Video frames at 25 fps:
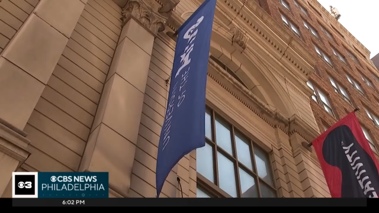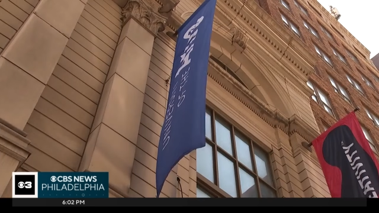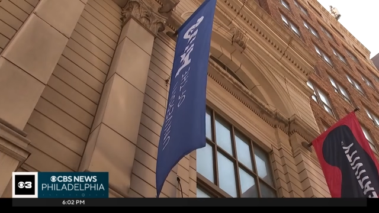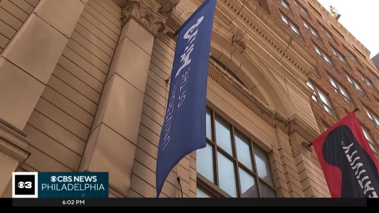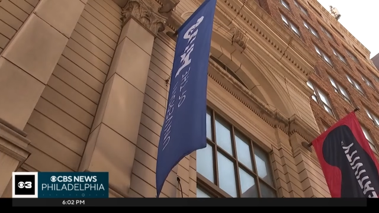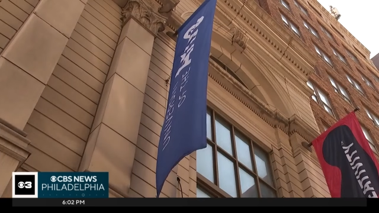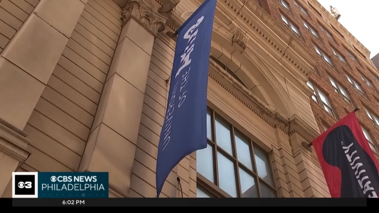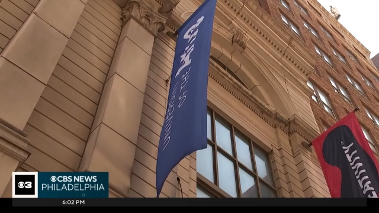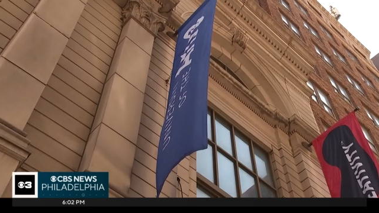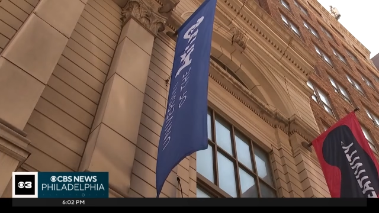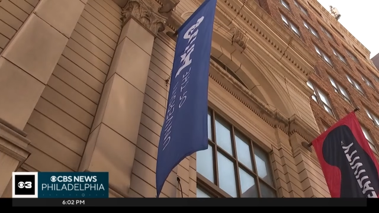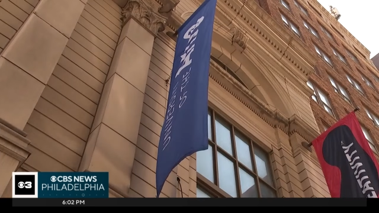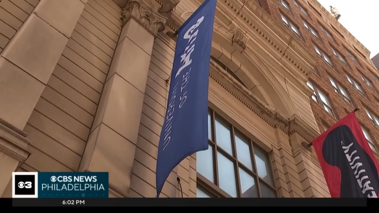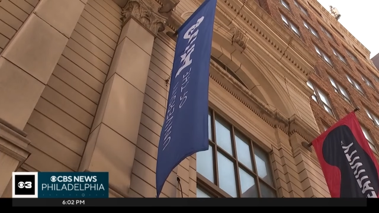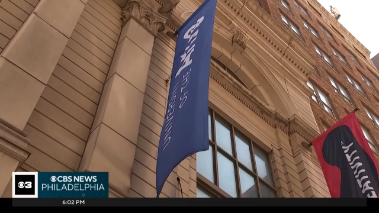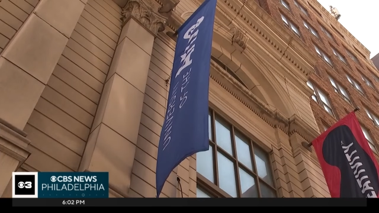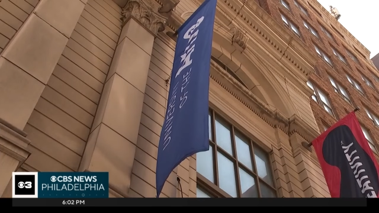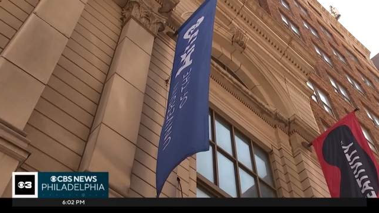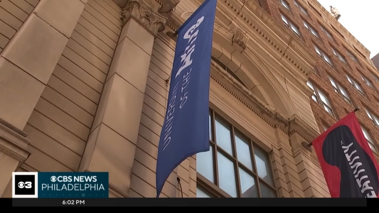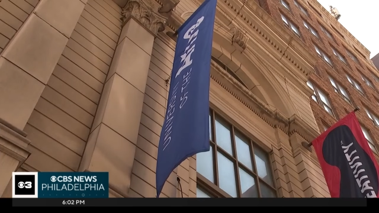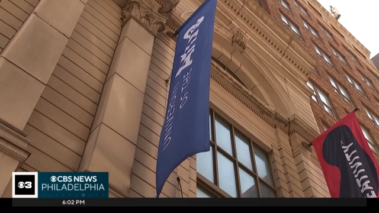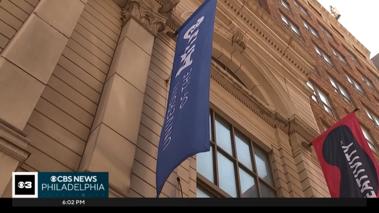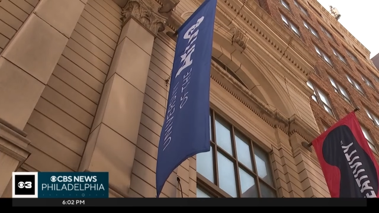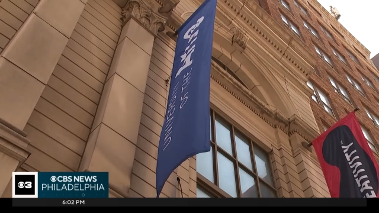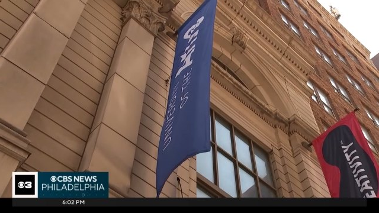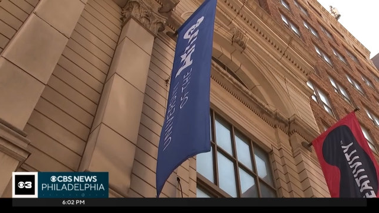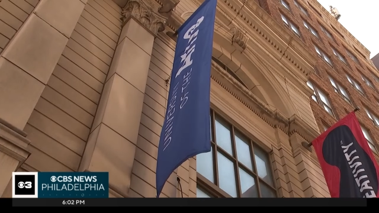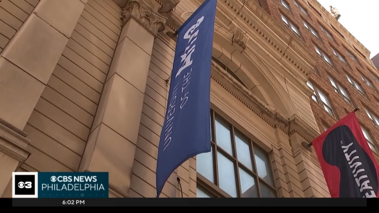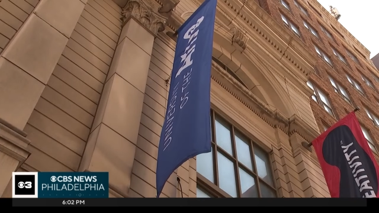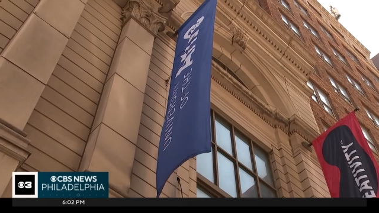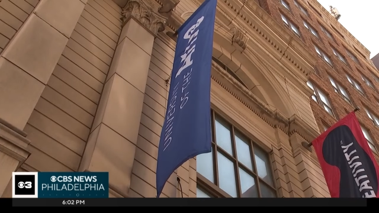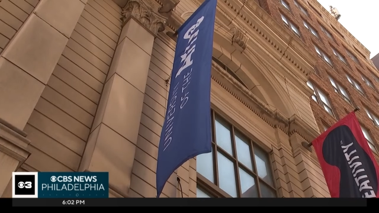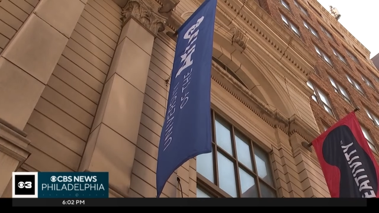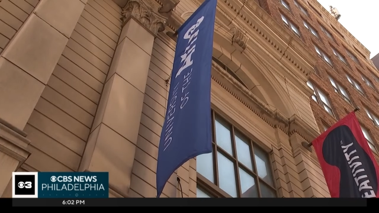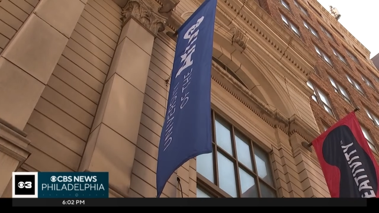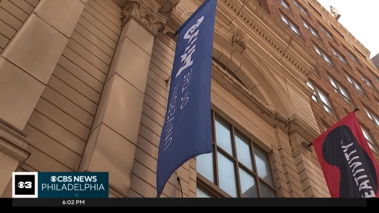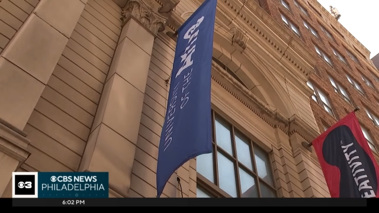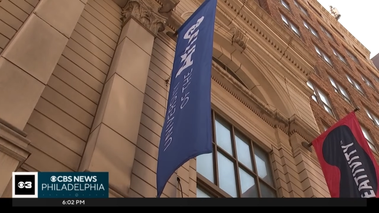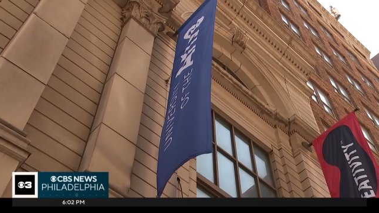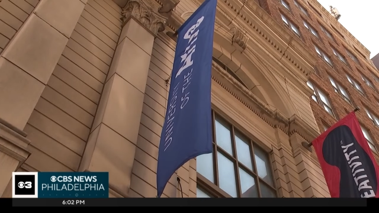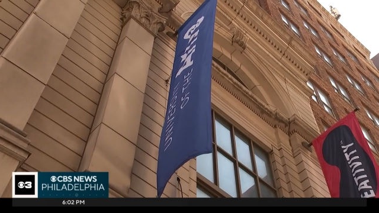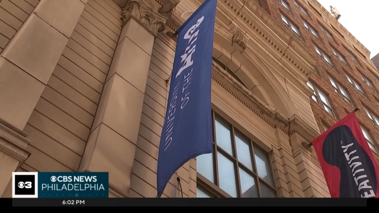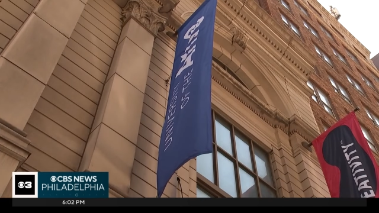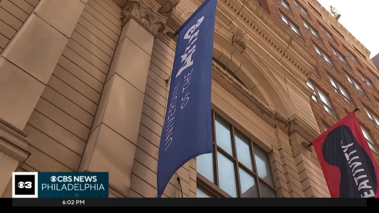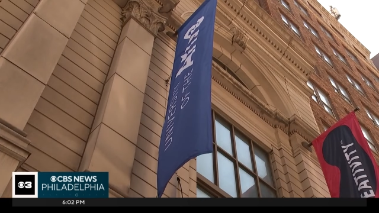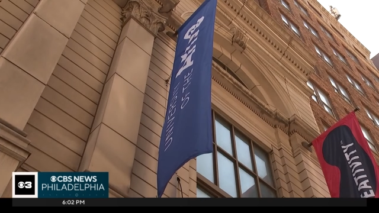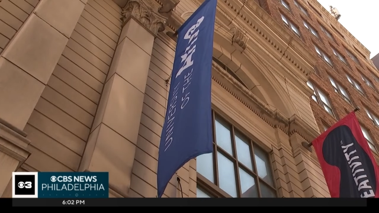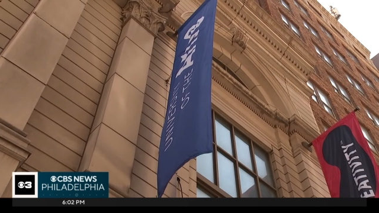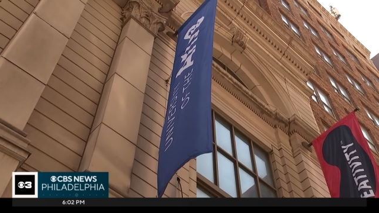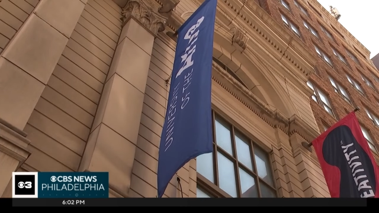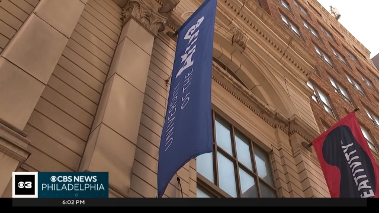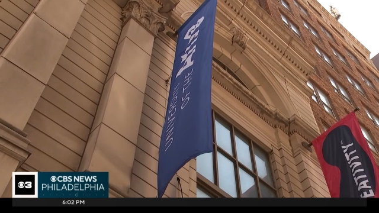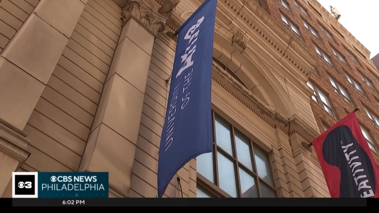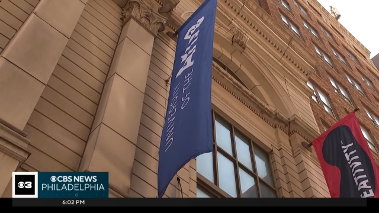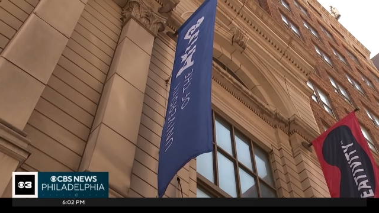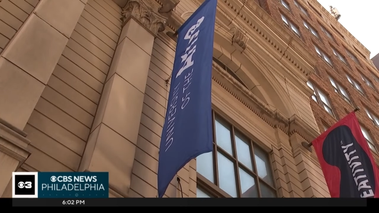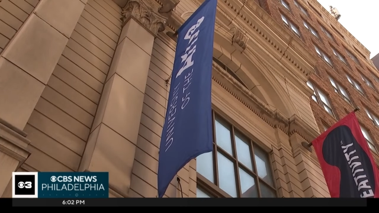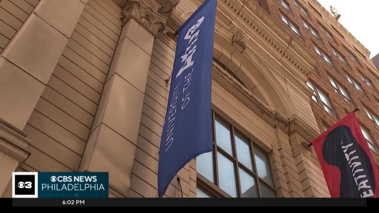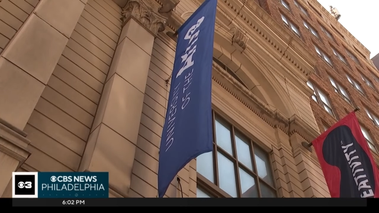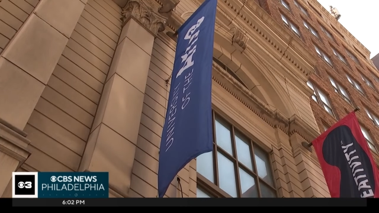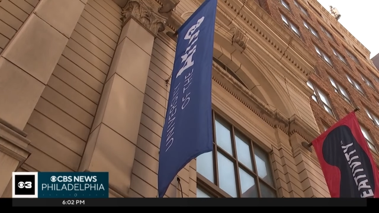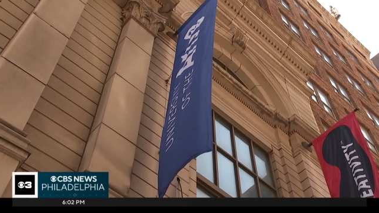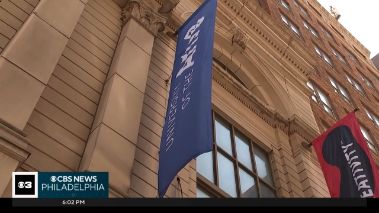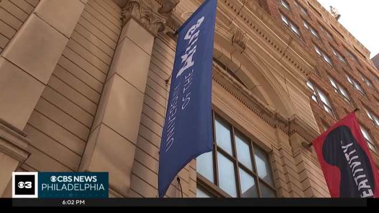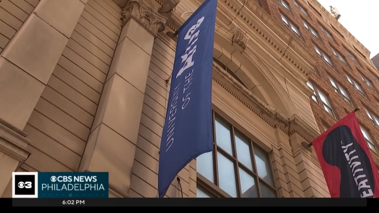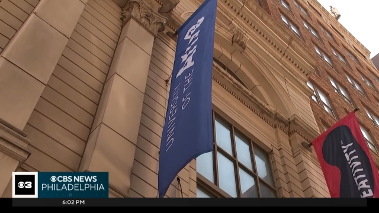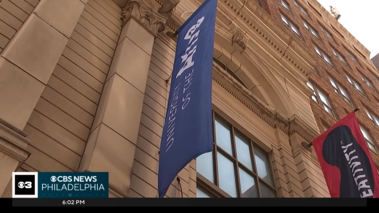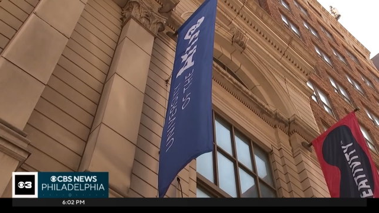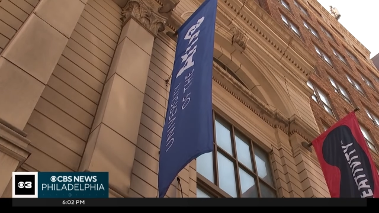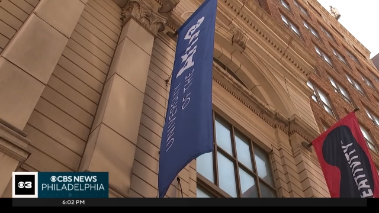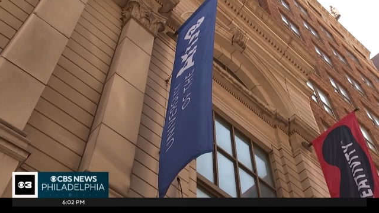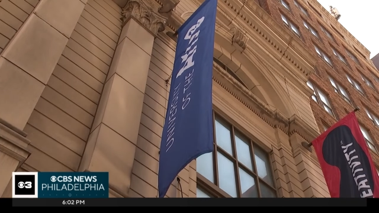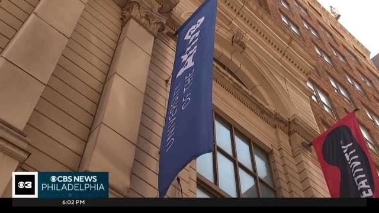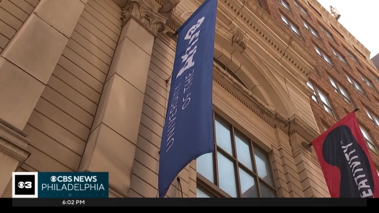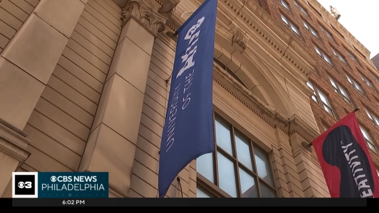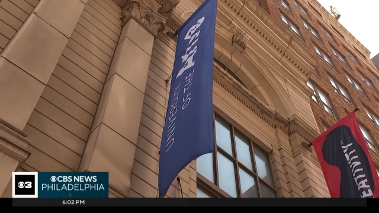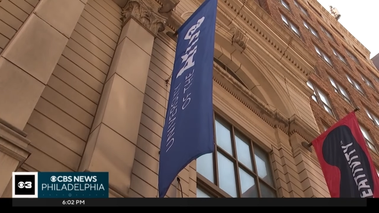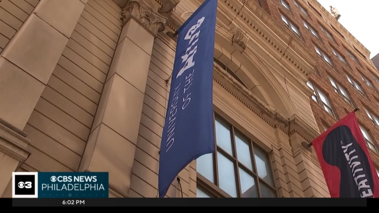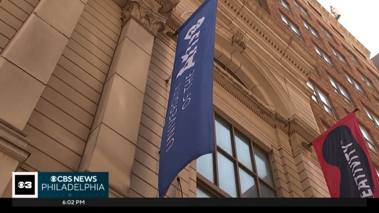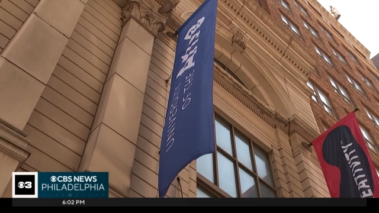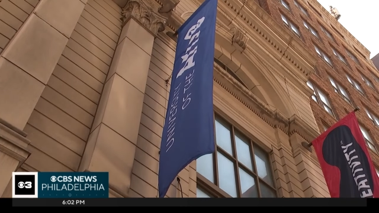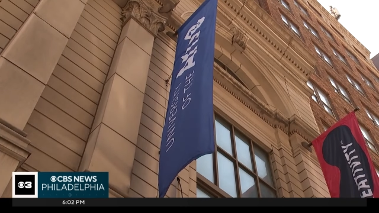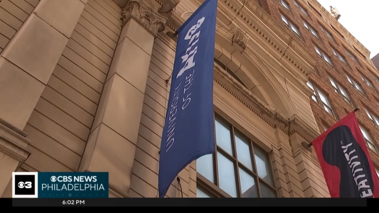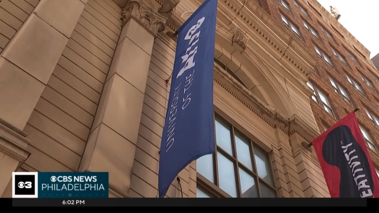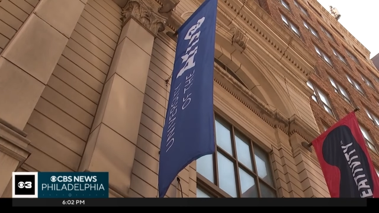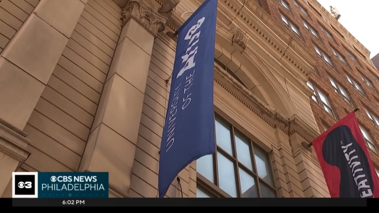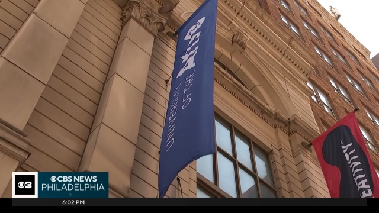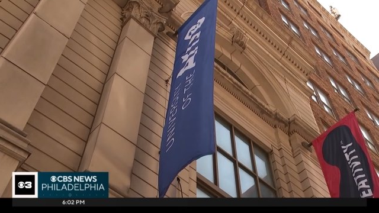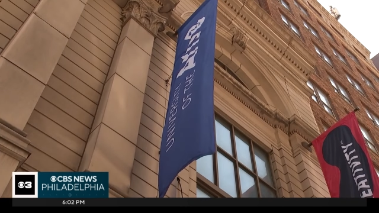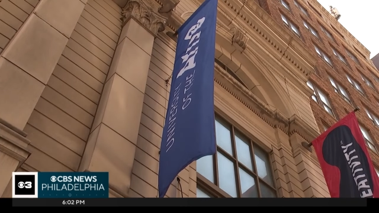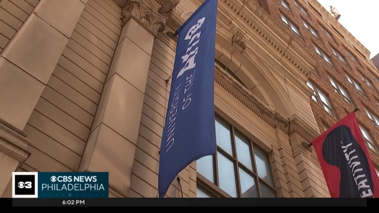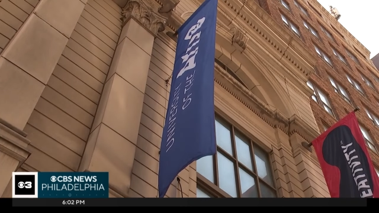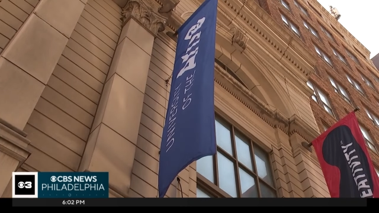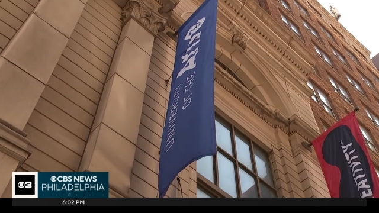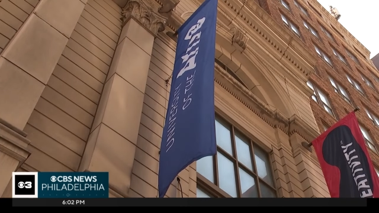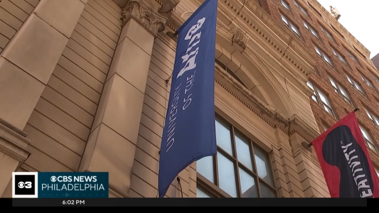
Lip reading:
Nobody's mouth can be seen.